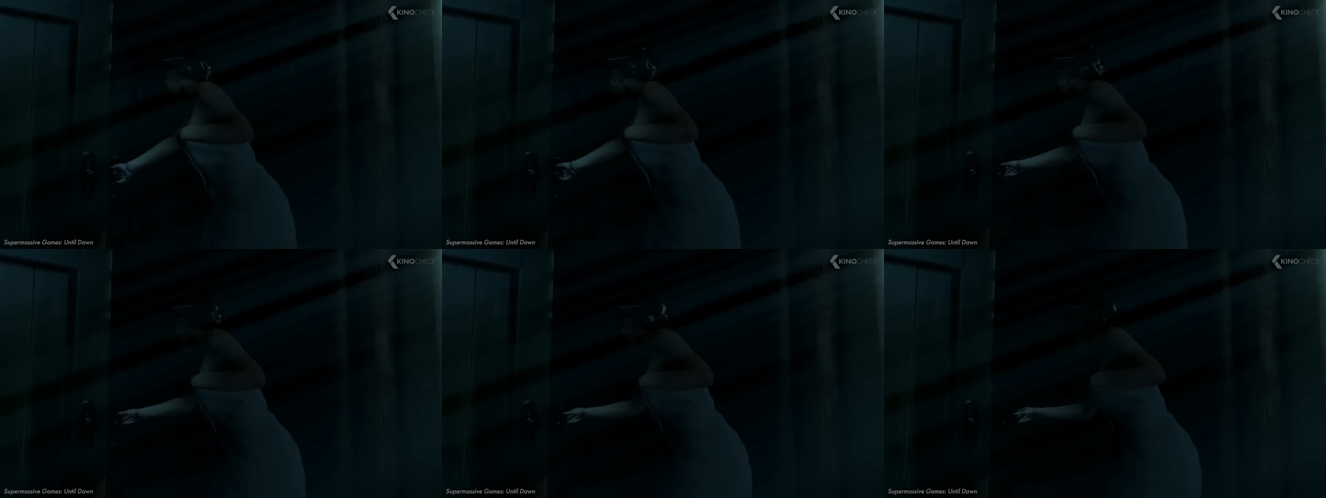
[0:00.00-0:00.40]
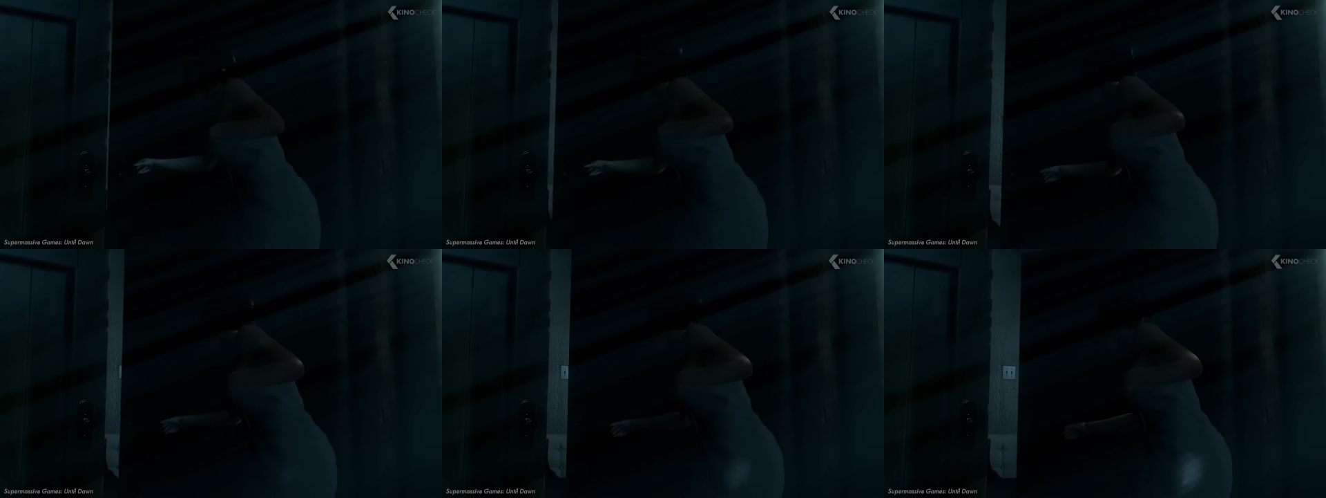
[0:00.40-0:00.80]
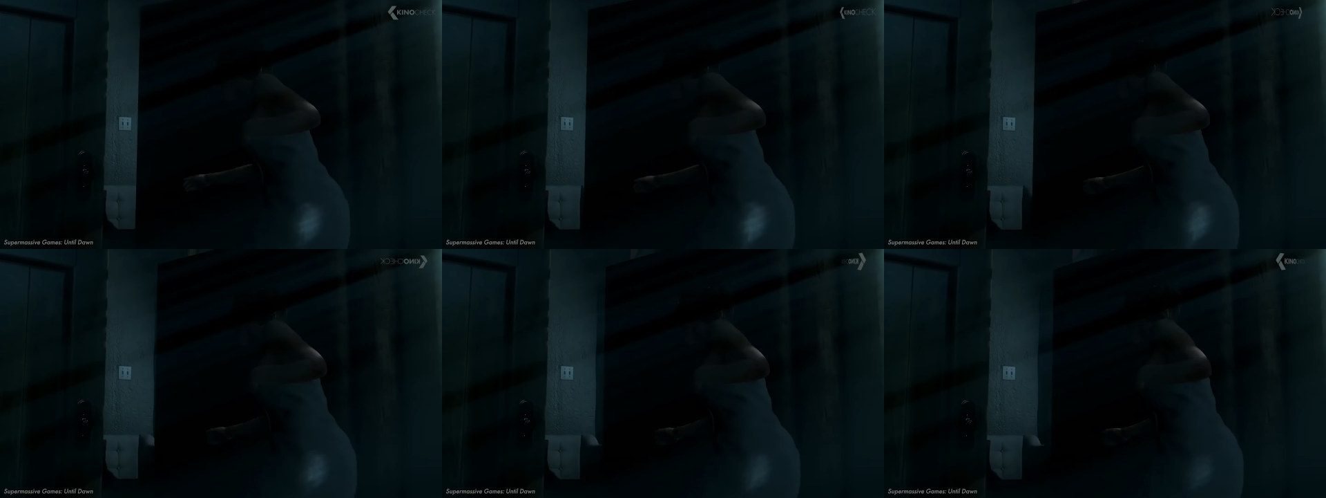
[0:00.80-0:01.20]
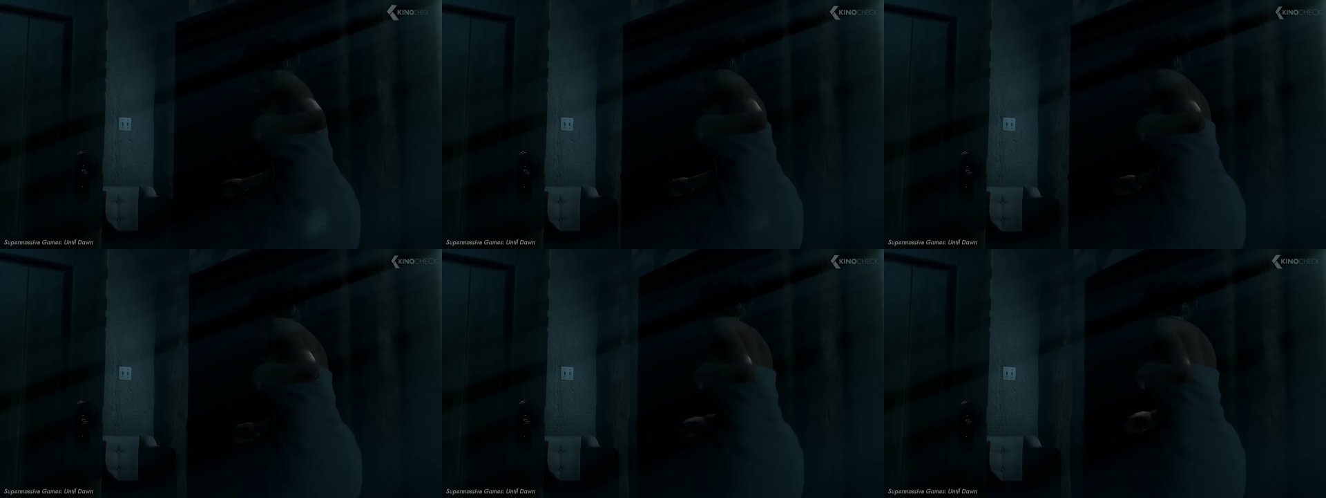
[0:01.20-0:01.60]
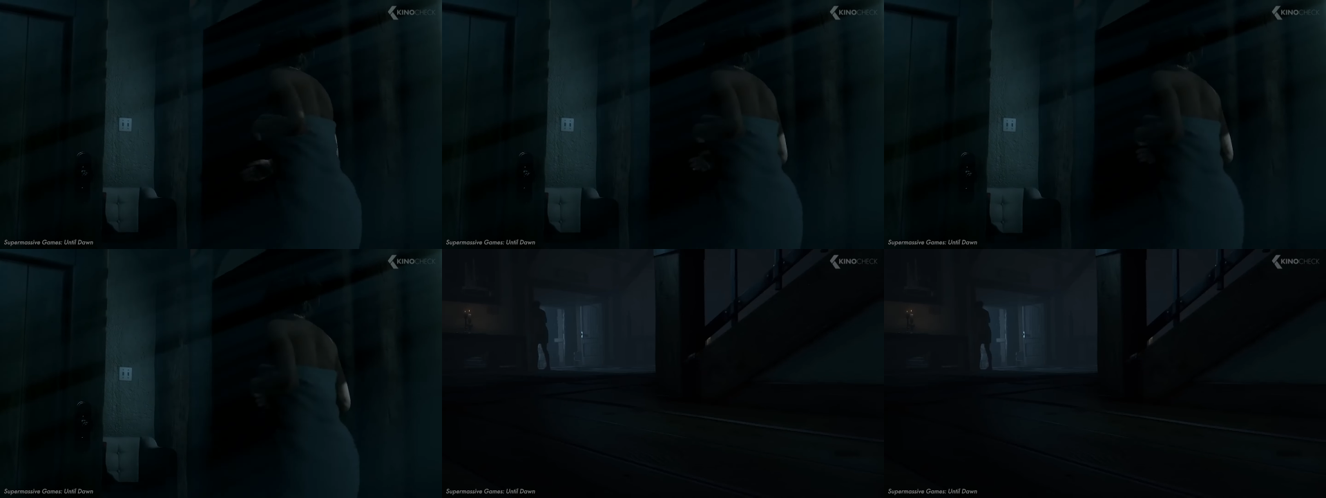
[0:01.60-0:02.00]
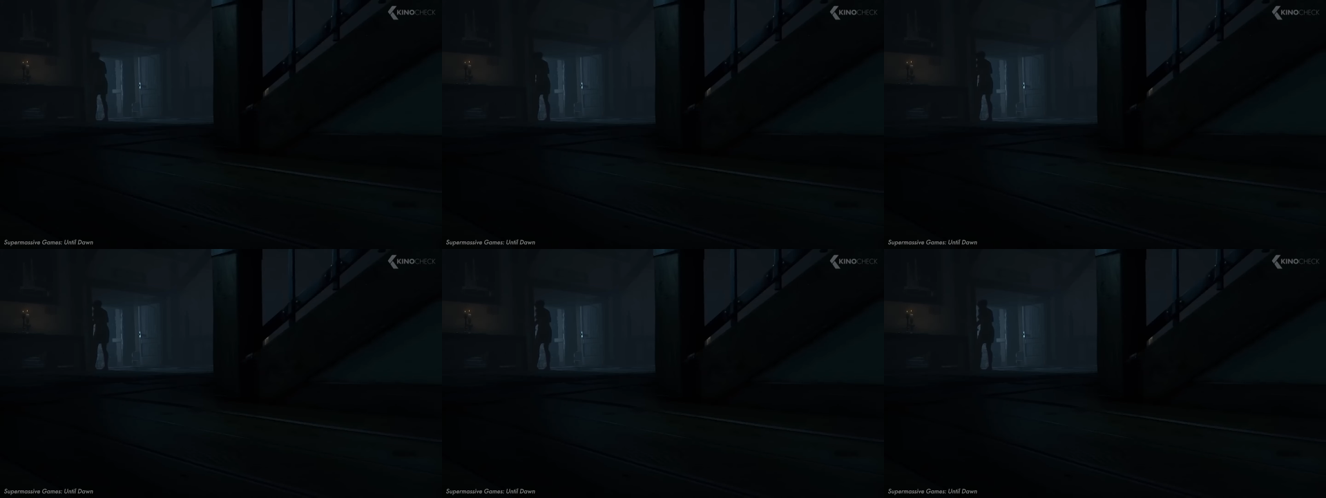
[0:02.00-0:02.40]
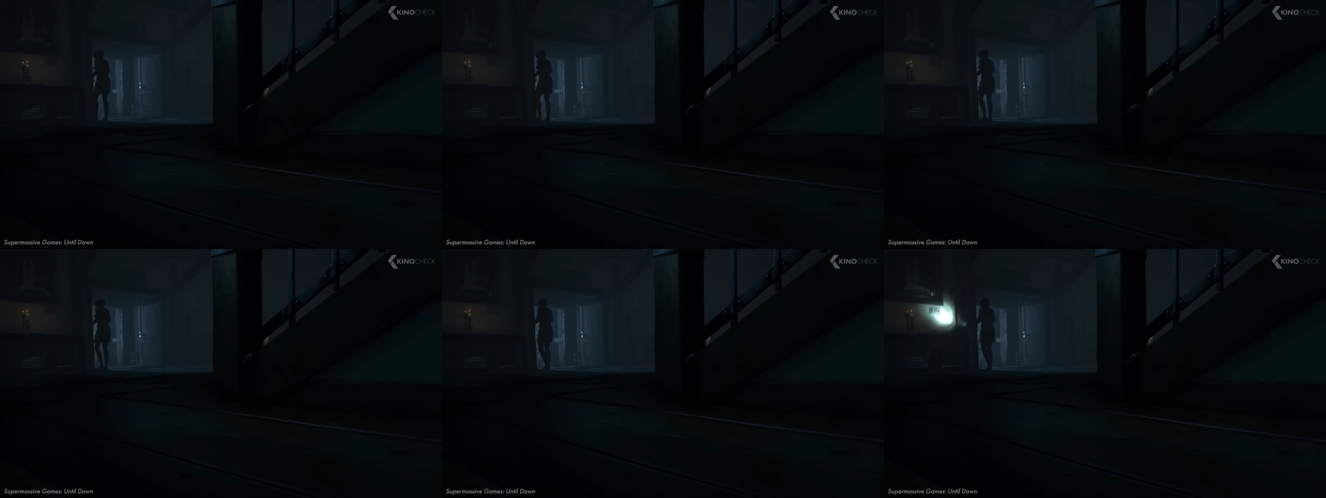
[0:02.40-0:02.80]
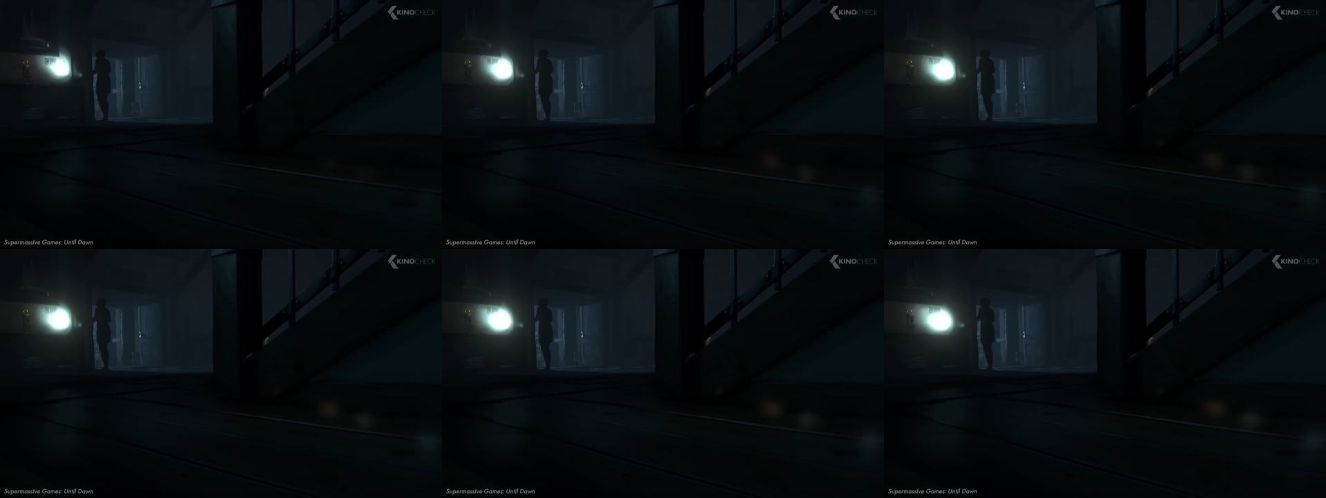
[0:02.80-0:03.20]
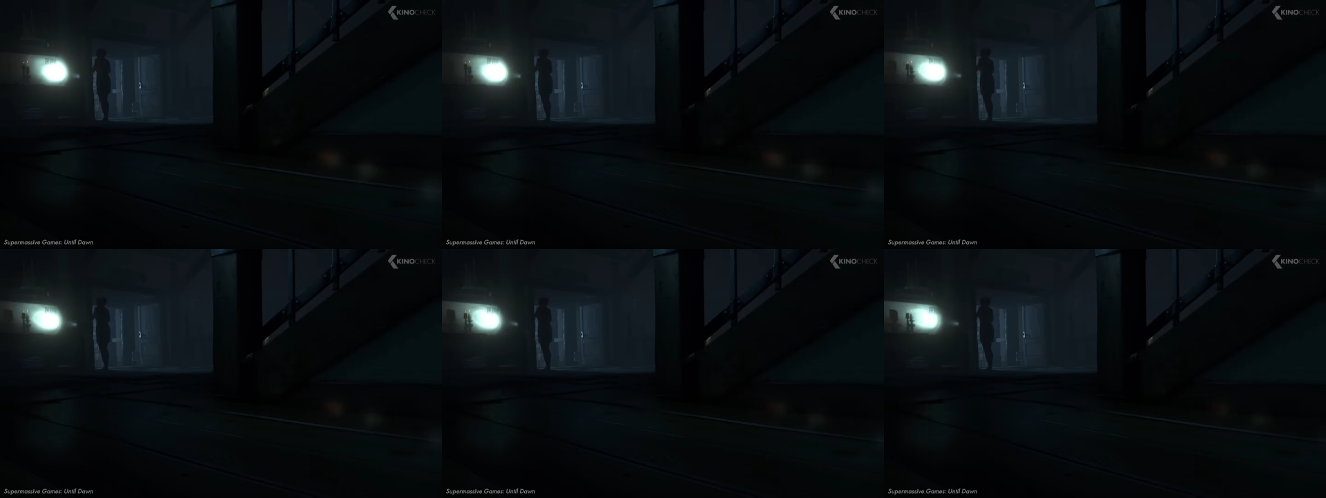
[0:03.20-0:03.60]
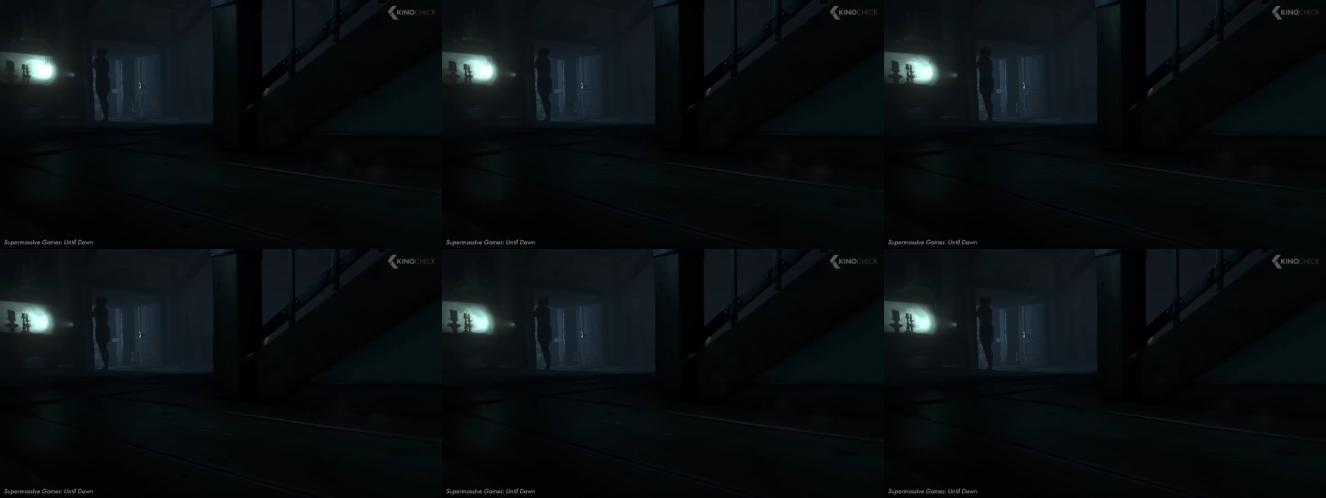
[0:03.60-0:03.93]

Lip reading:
[unreadable: no face in view]